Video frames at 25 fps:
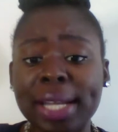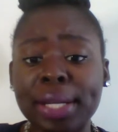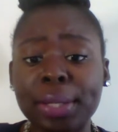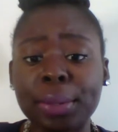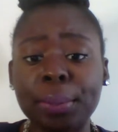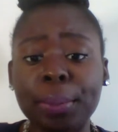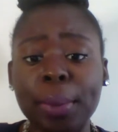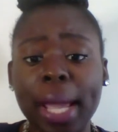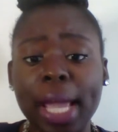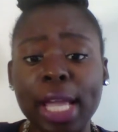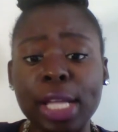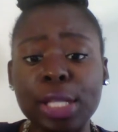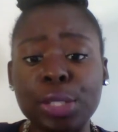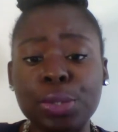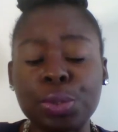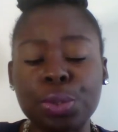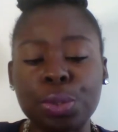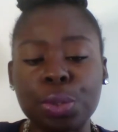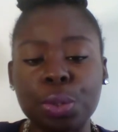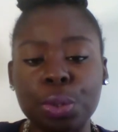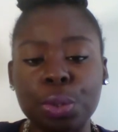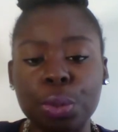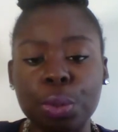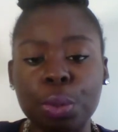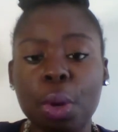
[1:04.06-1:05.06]
a way
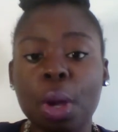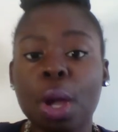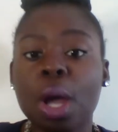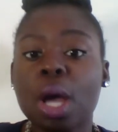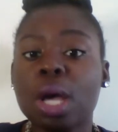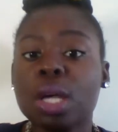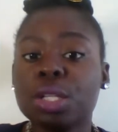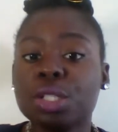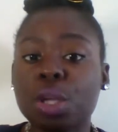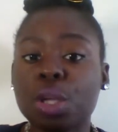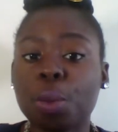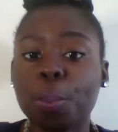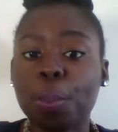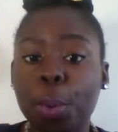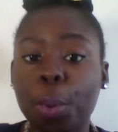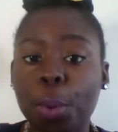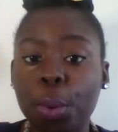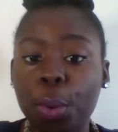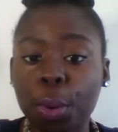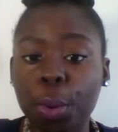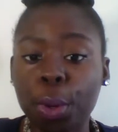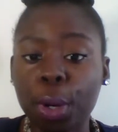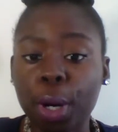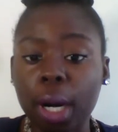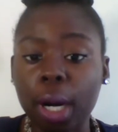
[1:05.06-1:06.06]
to
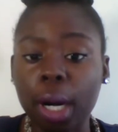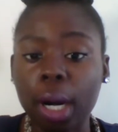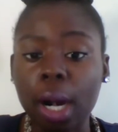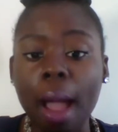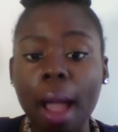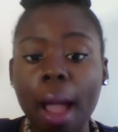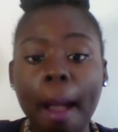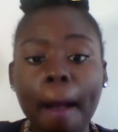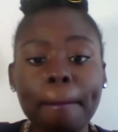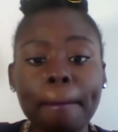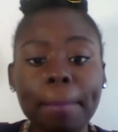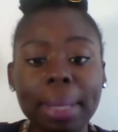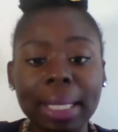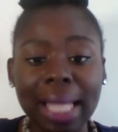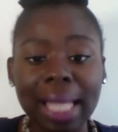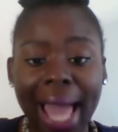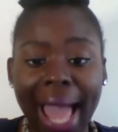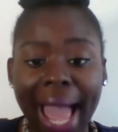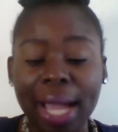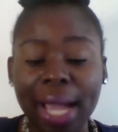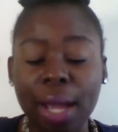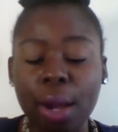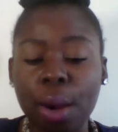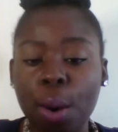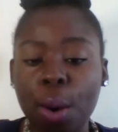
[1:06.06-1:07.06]
support
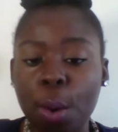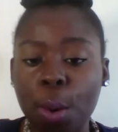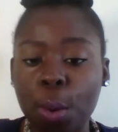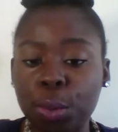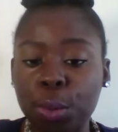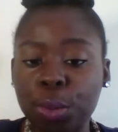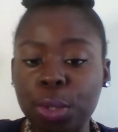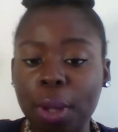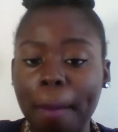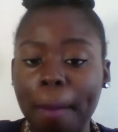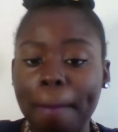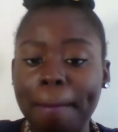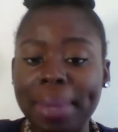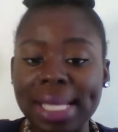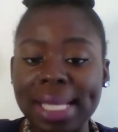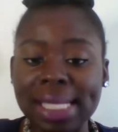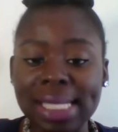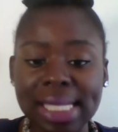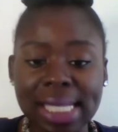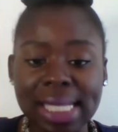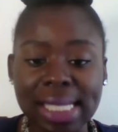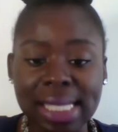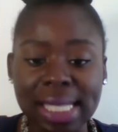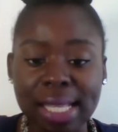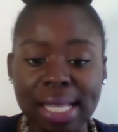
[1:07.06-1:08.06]
Black-owned
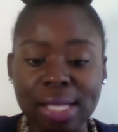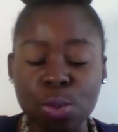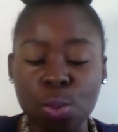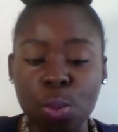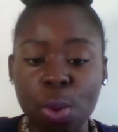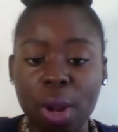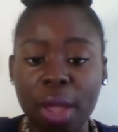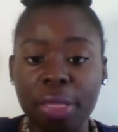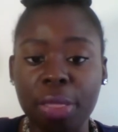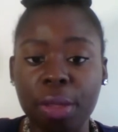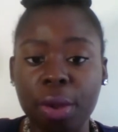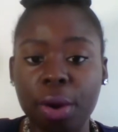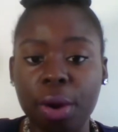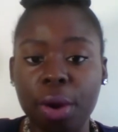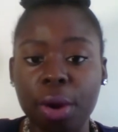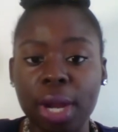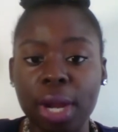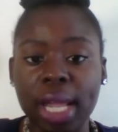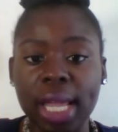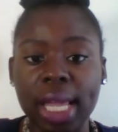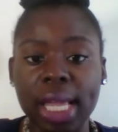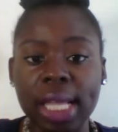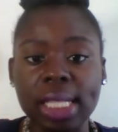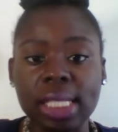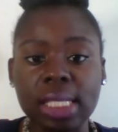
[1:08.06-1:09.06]
businesses, whether
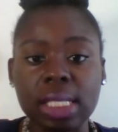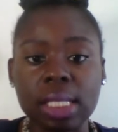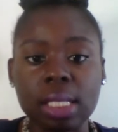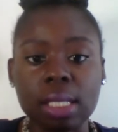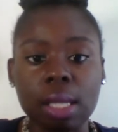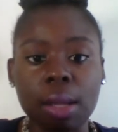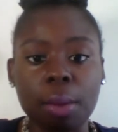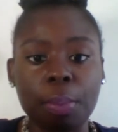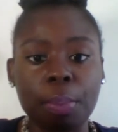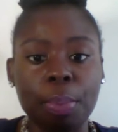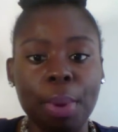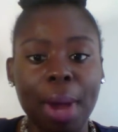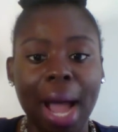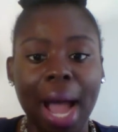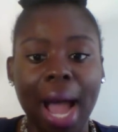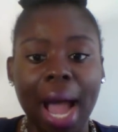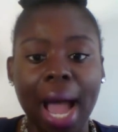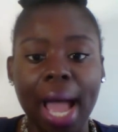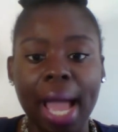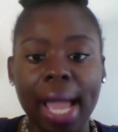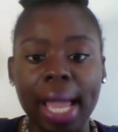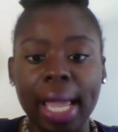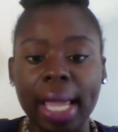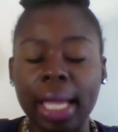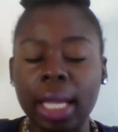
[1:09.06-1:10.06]
it's
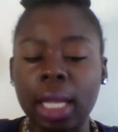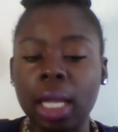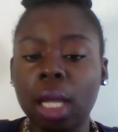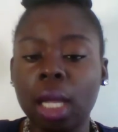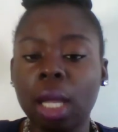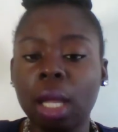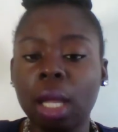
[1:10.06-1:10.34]
by